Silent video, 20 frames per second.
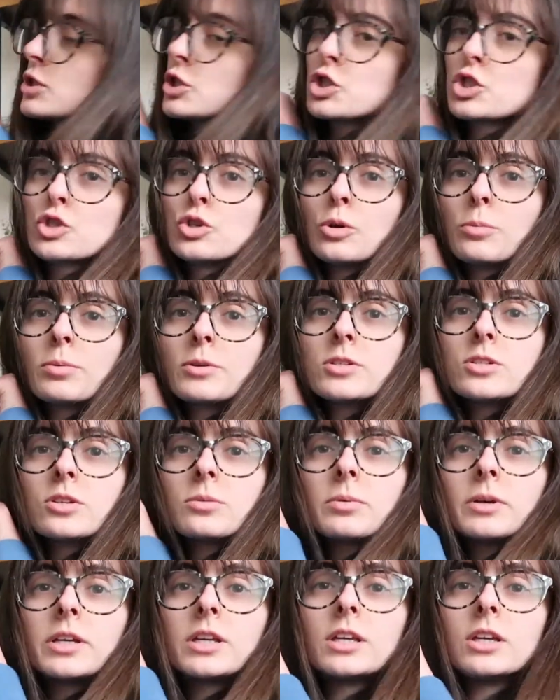Super,
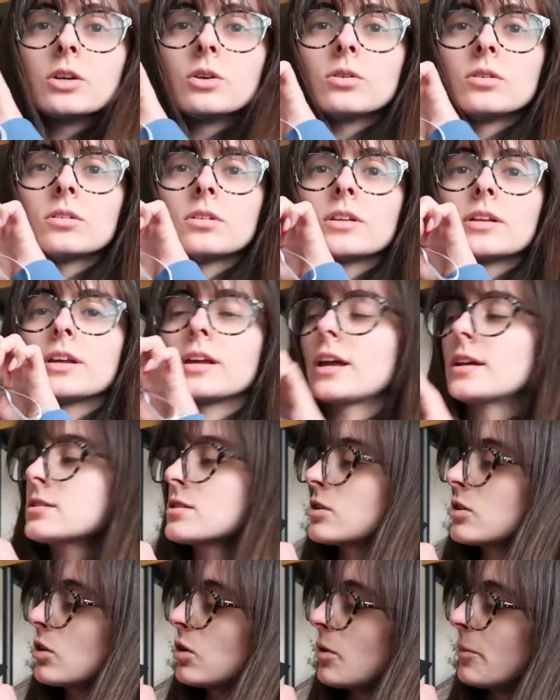super cute. Like, has
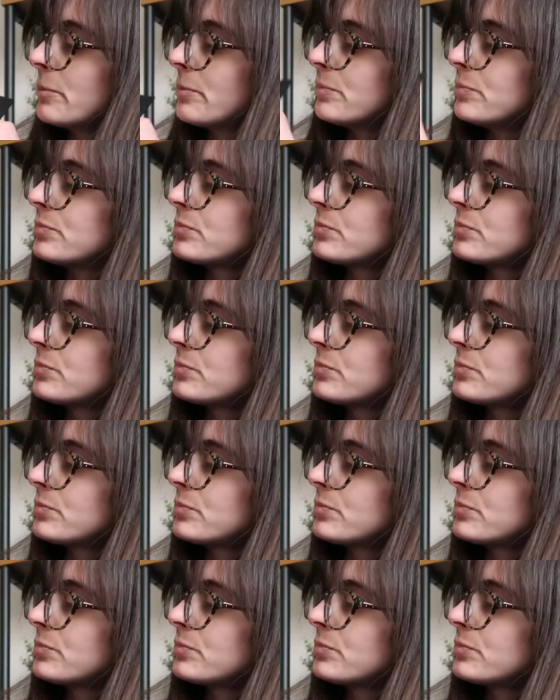a little